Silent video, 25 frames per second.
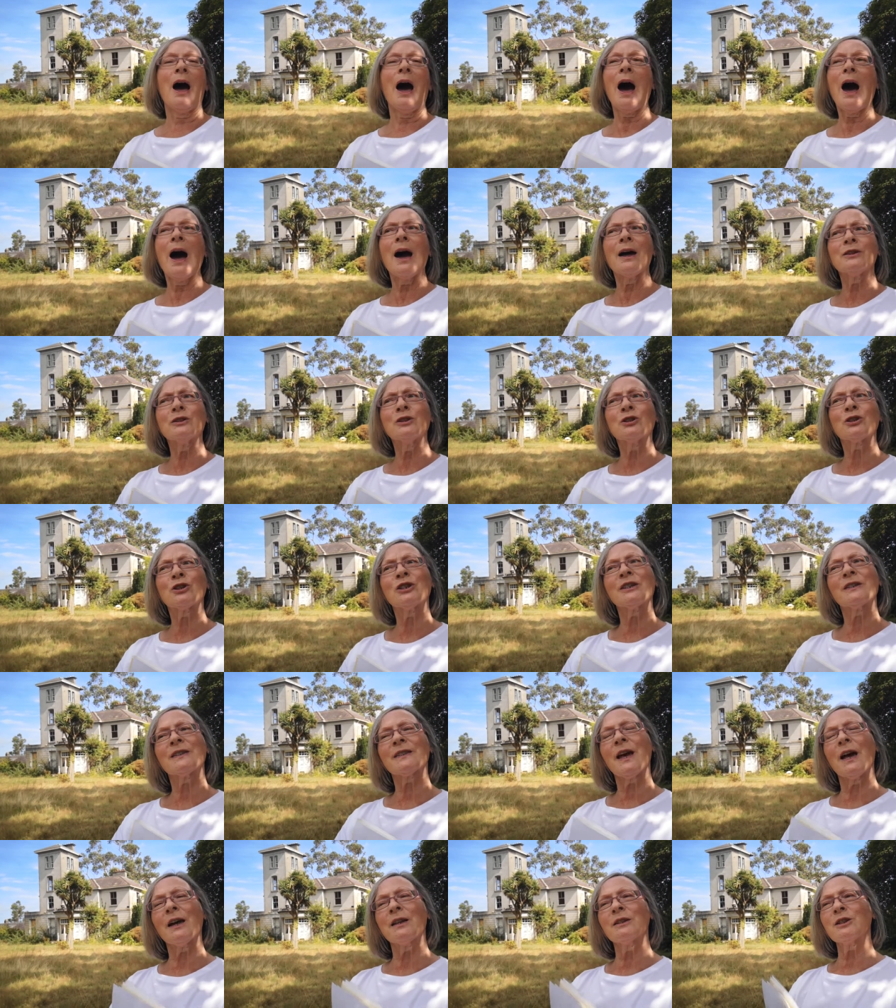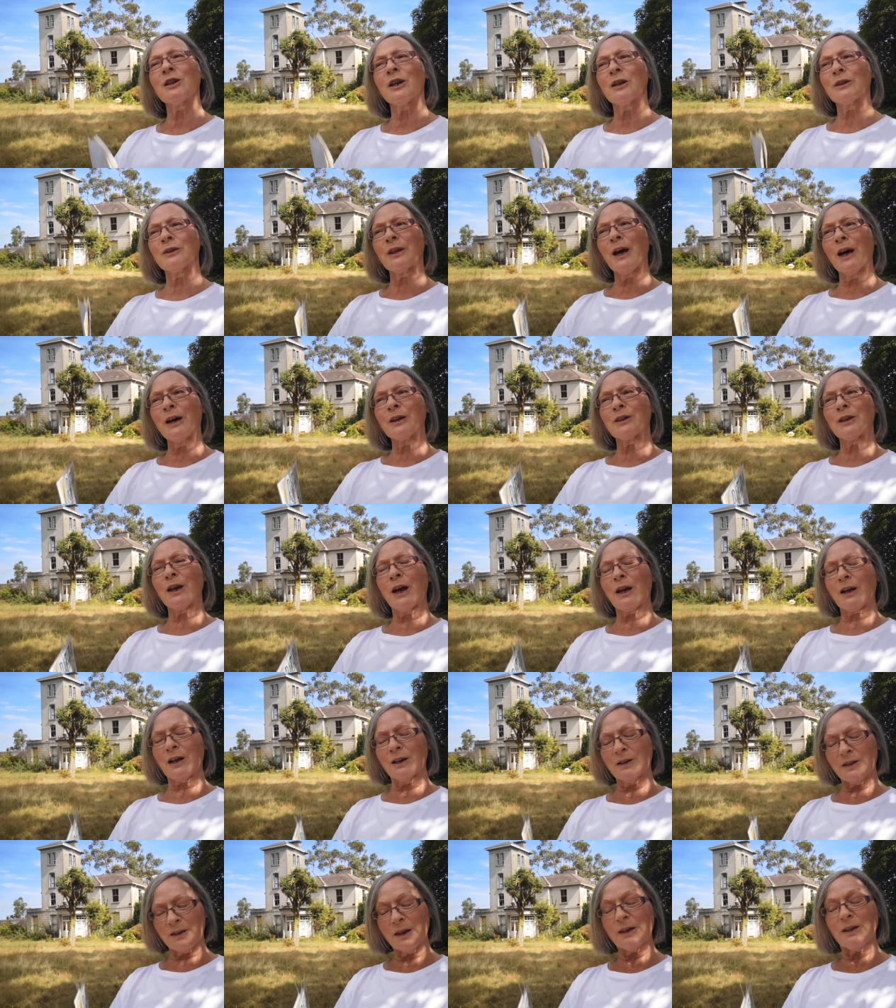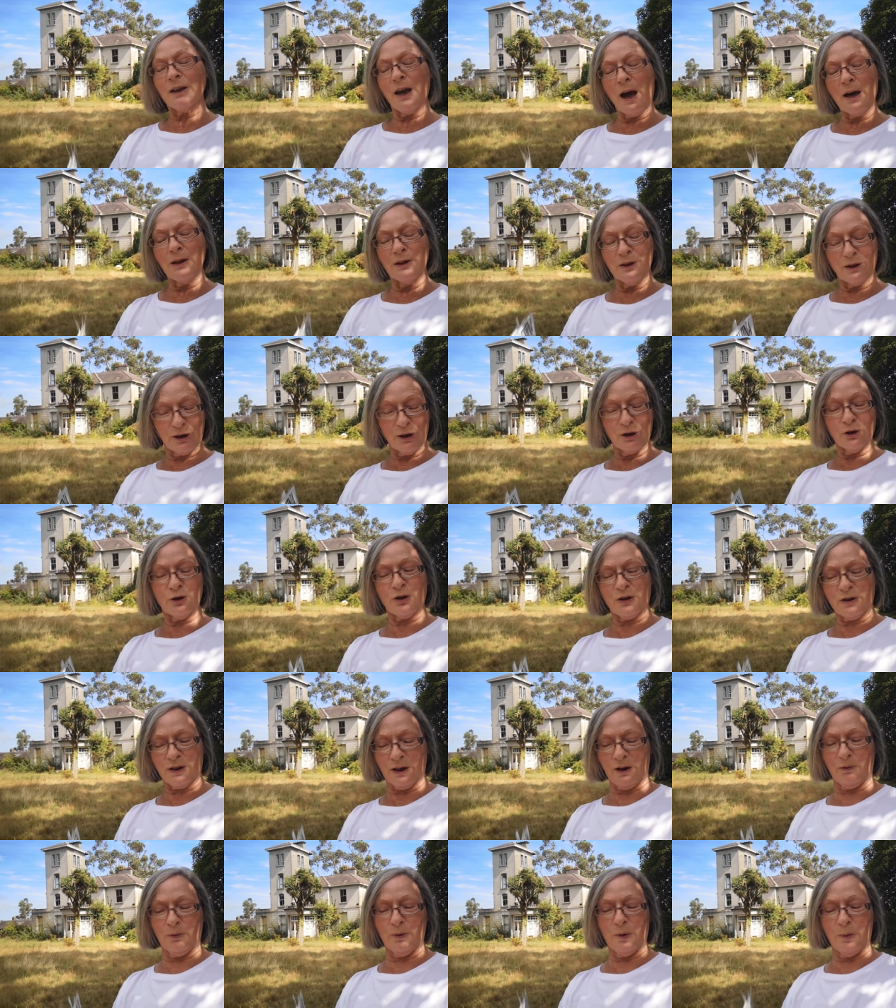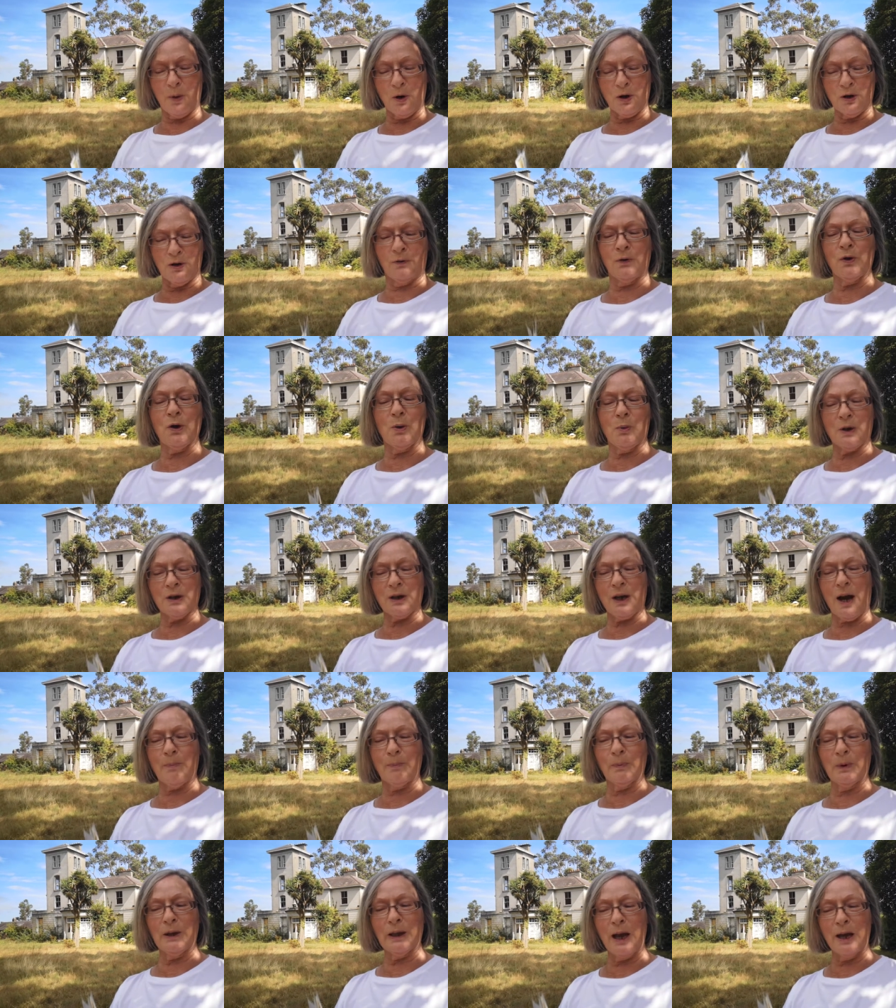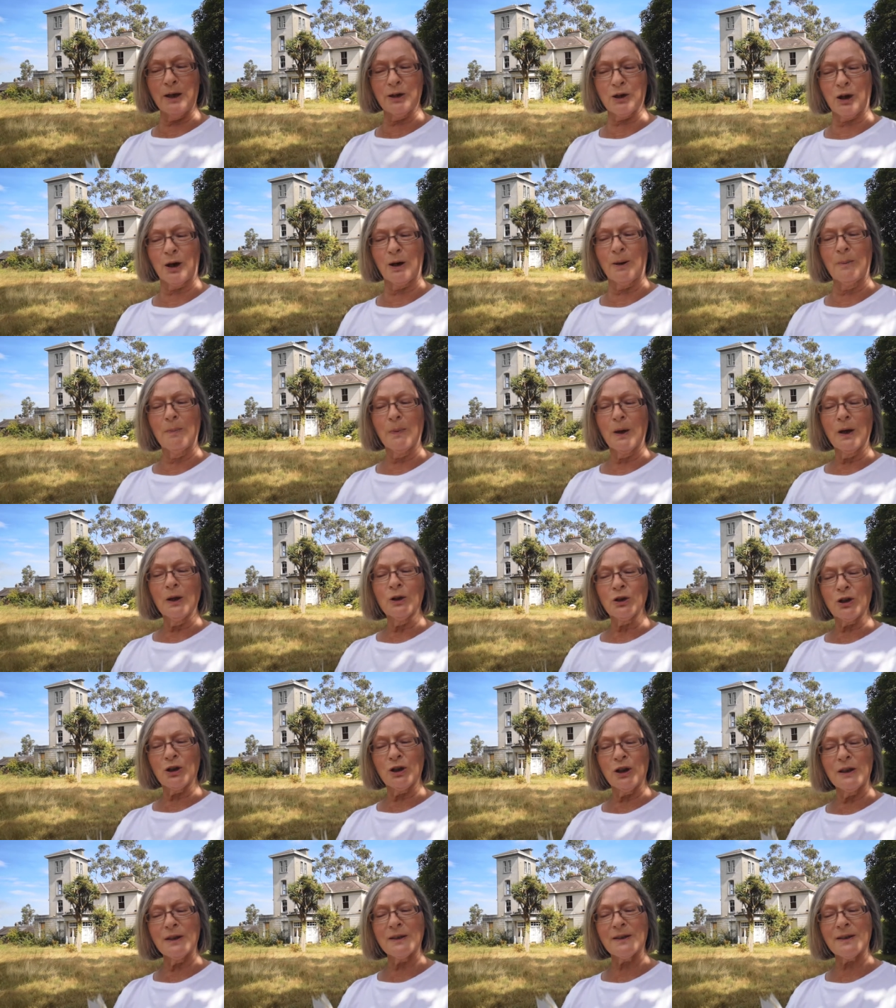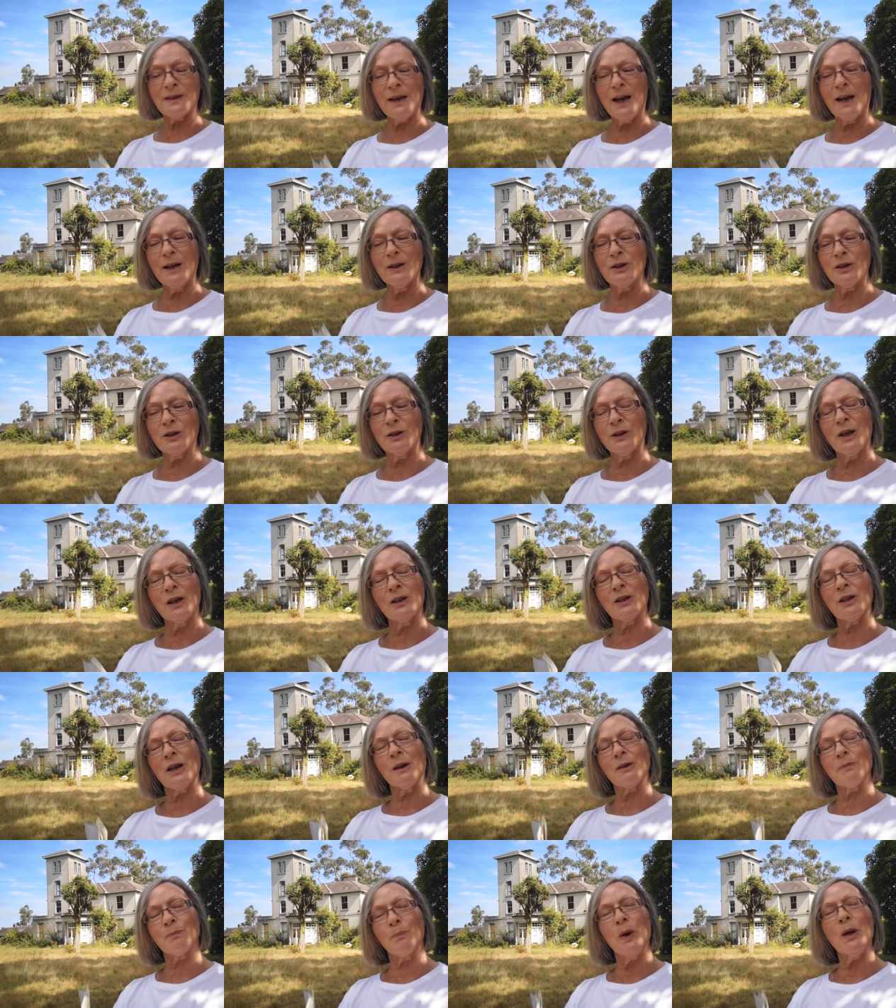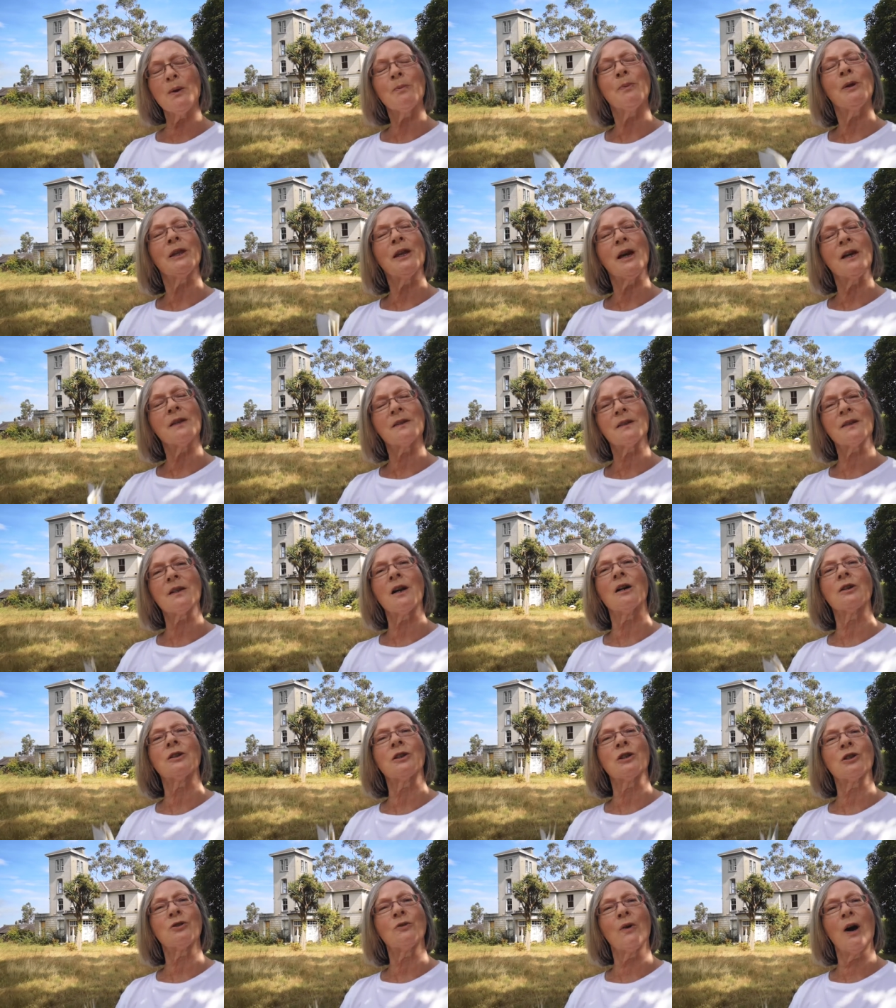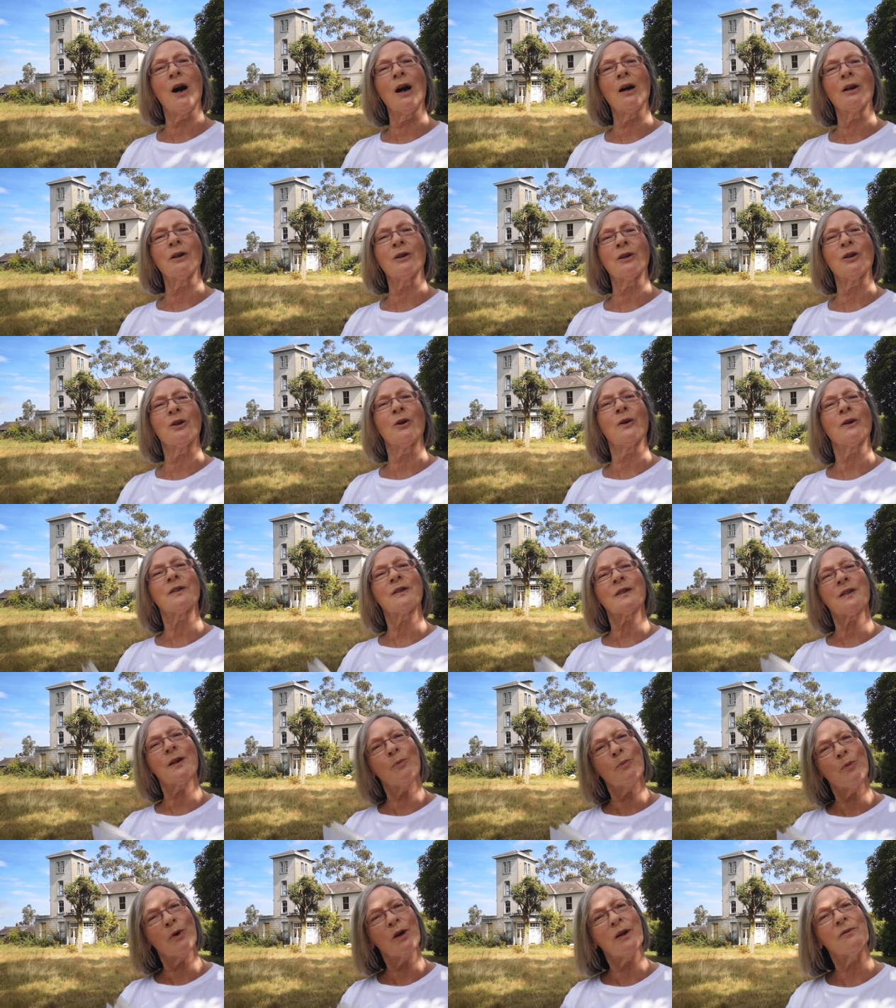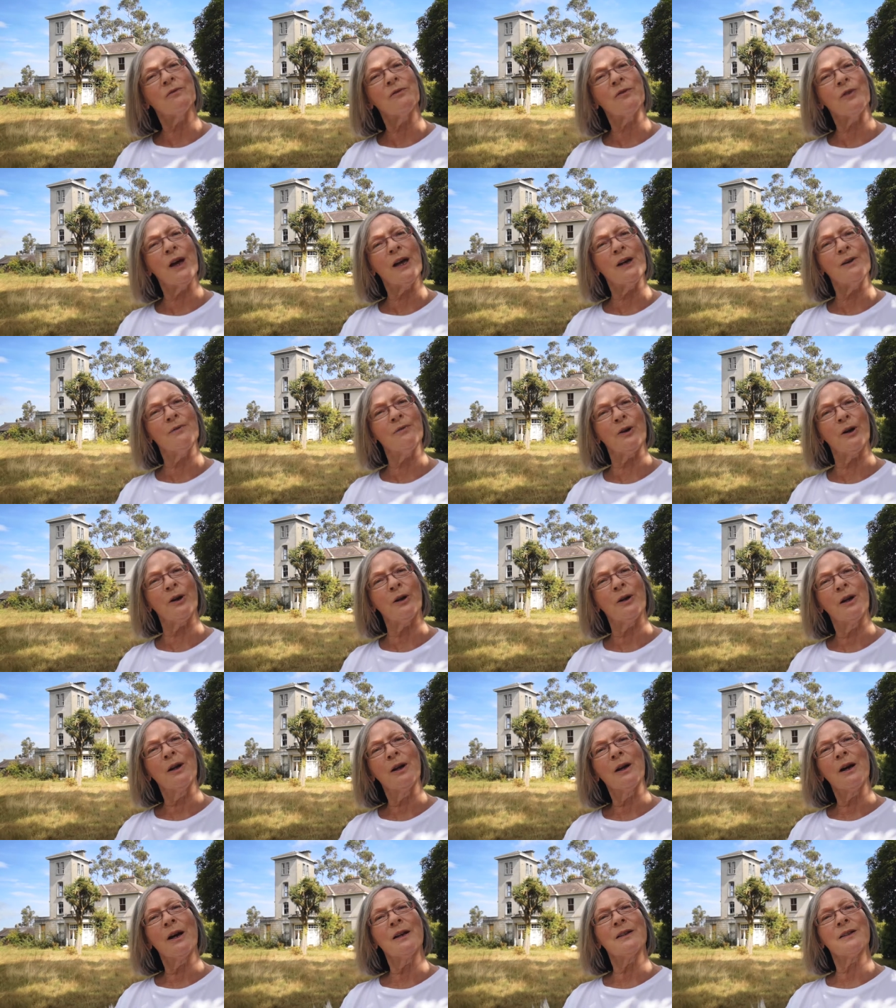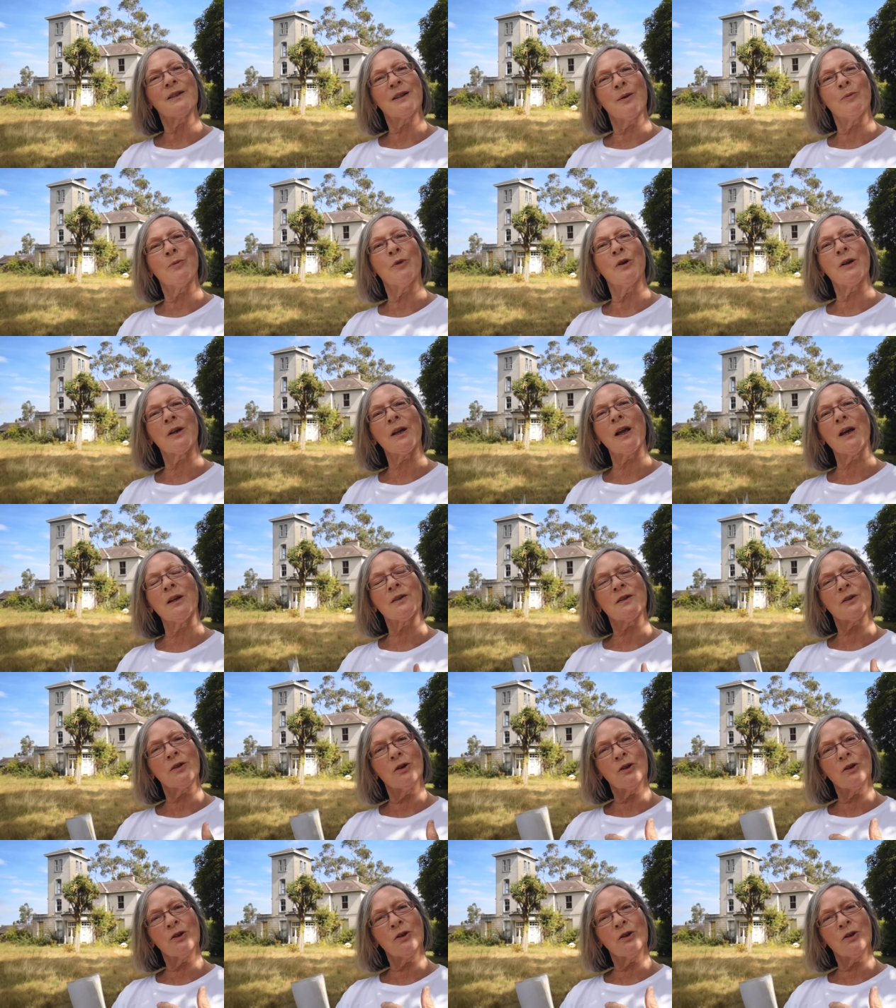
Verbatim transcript: And she said that, cause, and it's interesting from the point of view of what happened later, she said that people then started to argue, and some were in favour and some were against.